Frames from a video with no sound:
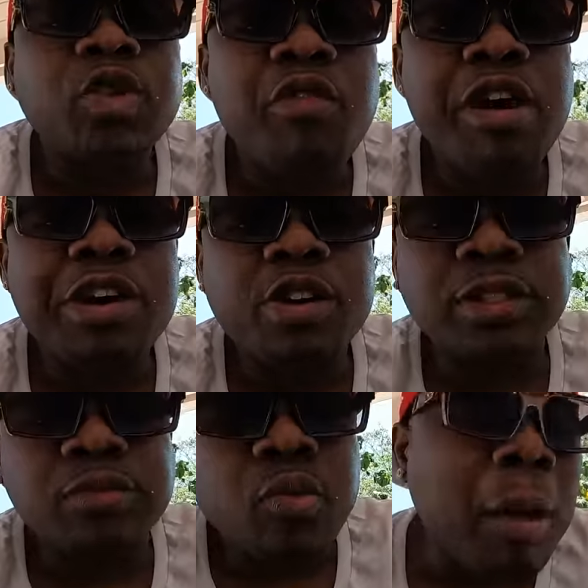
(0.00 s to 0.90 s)
Very
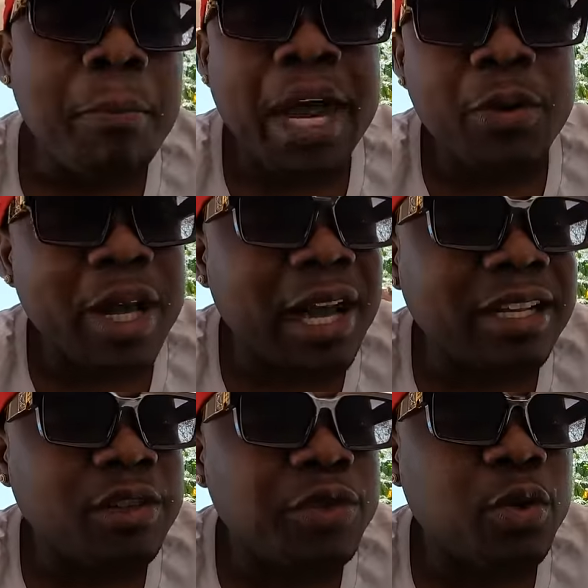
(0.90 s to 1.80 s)
good. By the way,
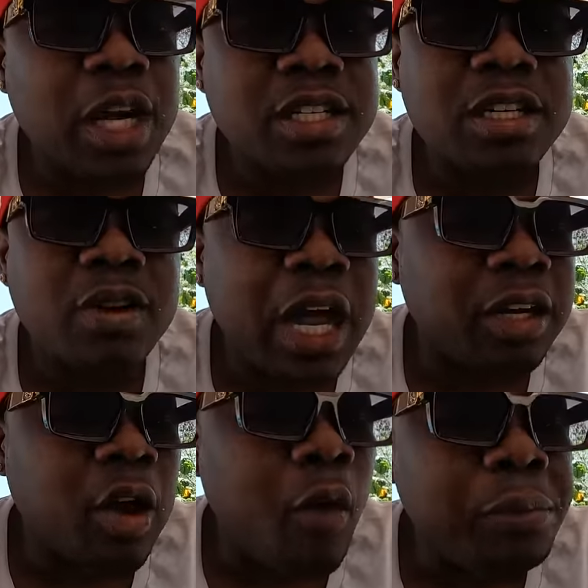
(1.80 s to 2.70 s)
guys, if you're watching
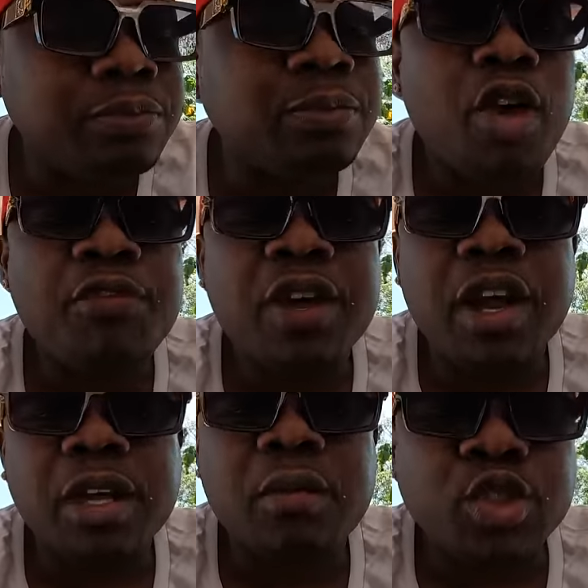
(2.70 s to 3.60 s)
right now, don't
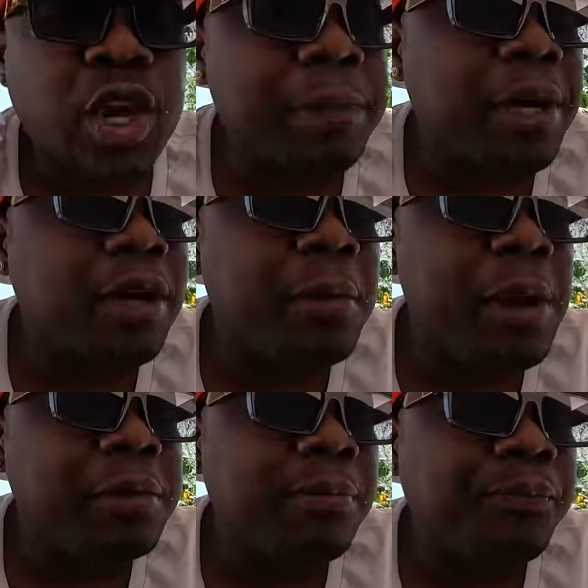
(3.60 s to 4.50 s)
forget, drop a
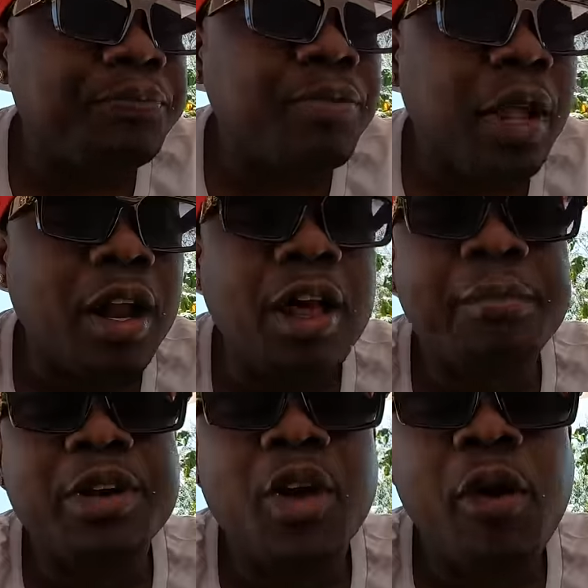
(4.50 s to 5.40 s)
comment,
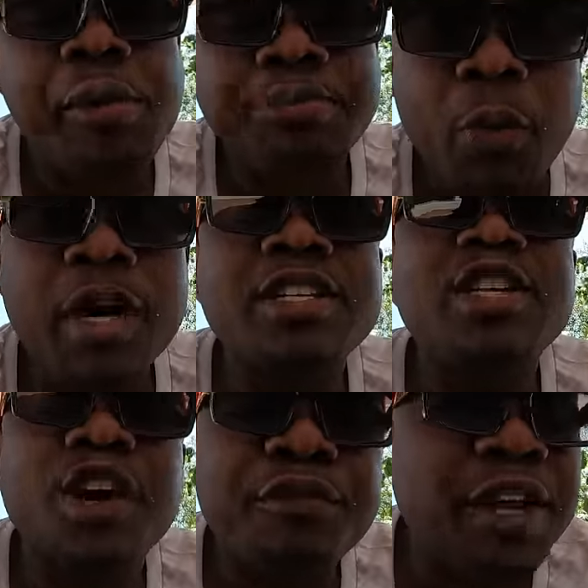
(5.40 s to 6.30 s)
let me know
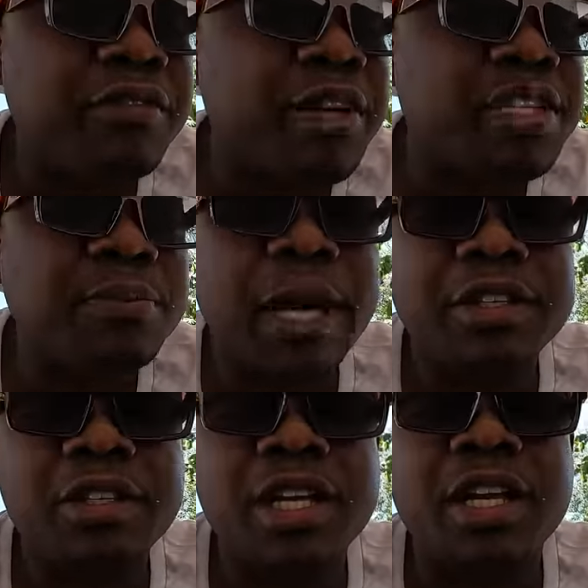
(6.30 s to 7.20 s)
where's your favorite
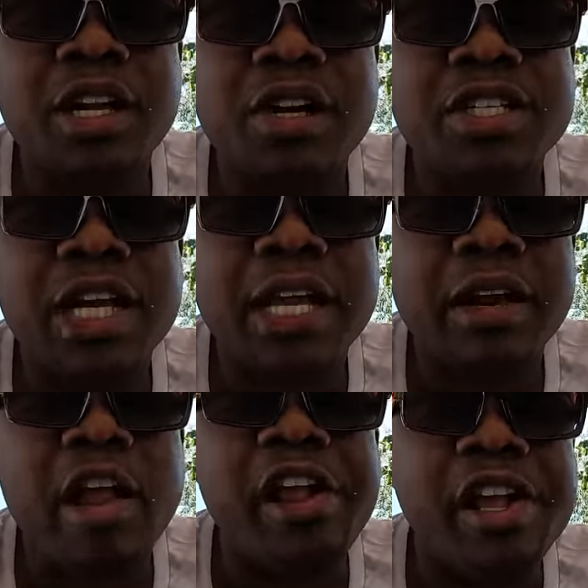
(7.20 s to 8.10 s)
spot to eat lunch at
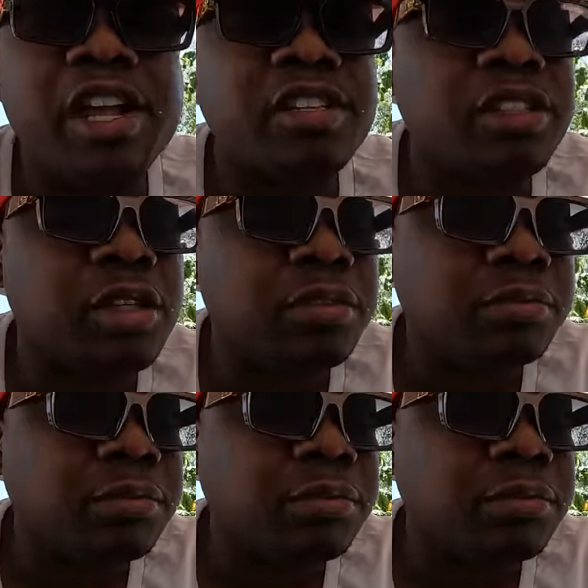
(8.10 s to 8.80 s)
in Kingston.